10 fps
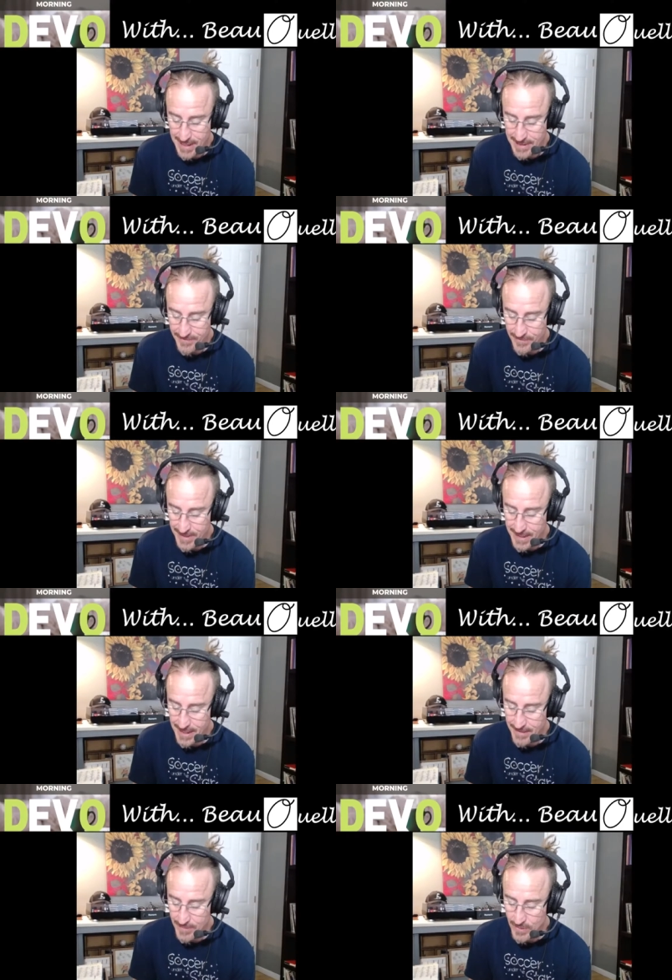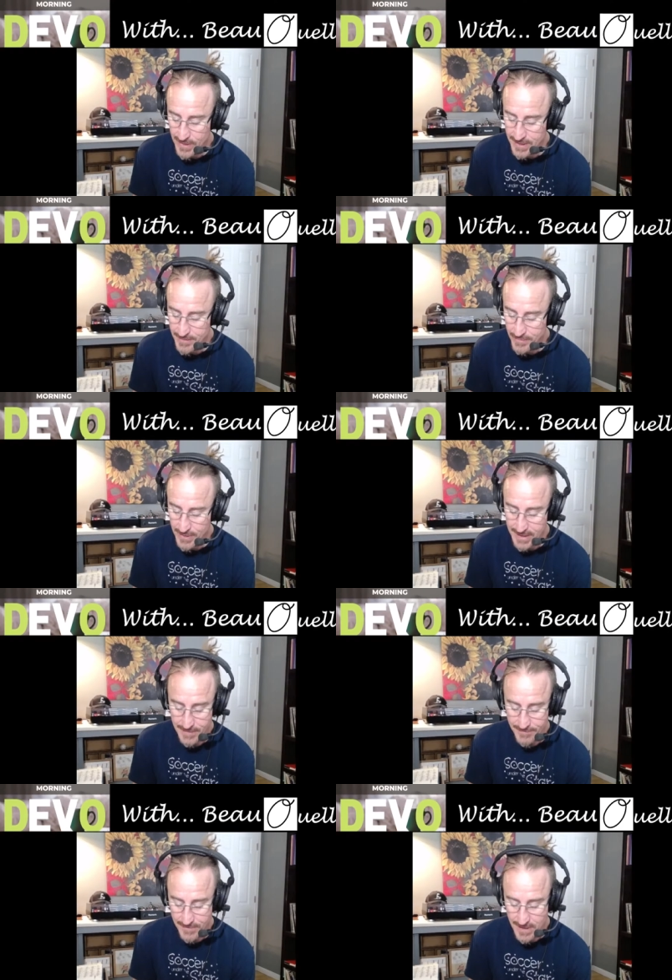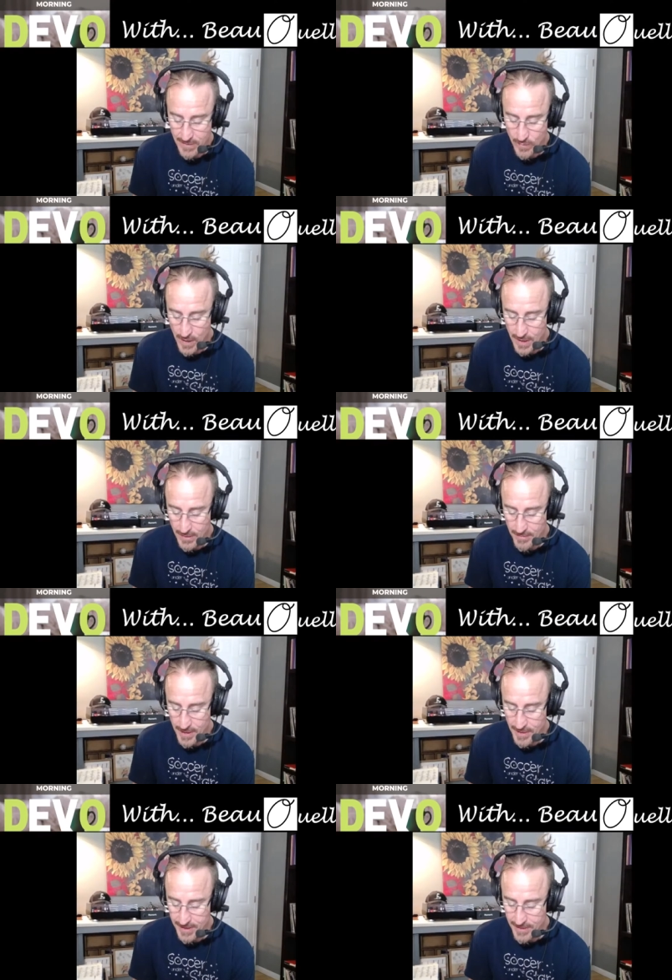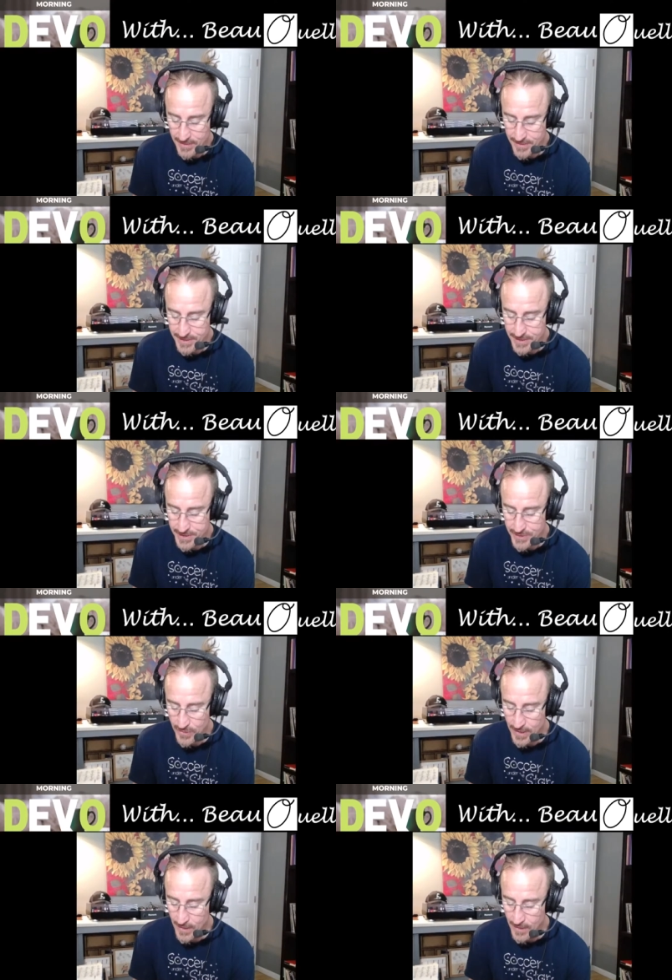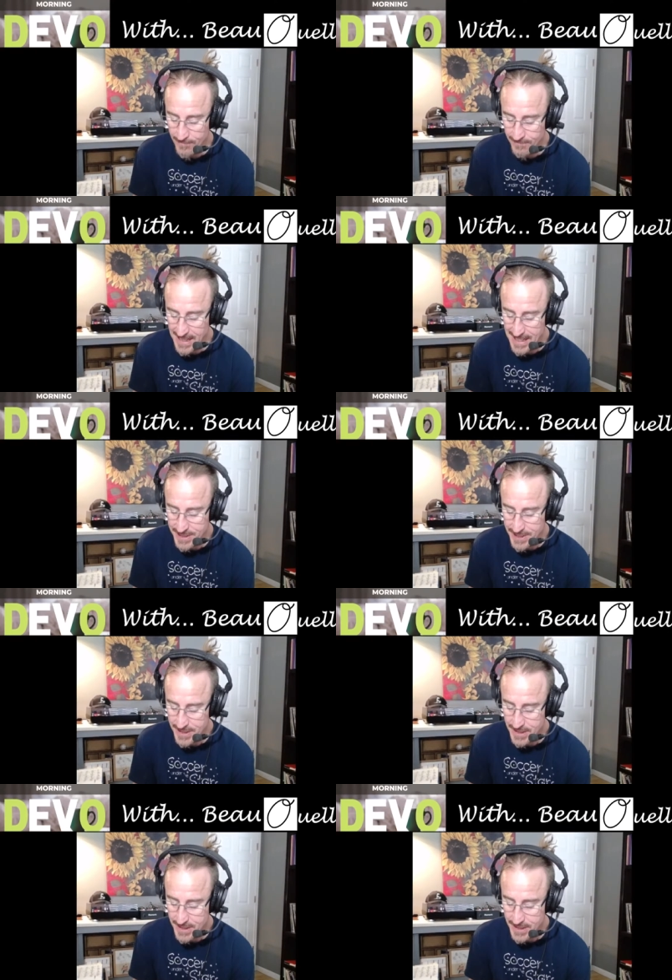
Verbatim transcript: As for me, I am going to bring the flood water upon the earth to destroy all flesh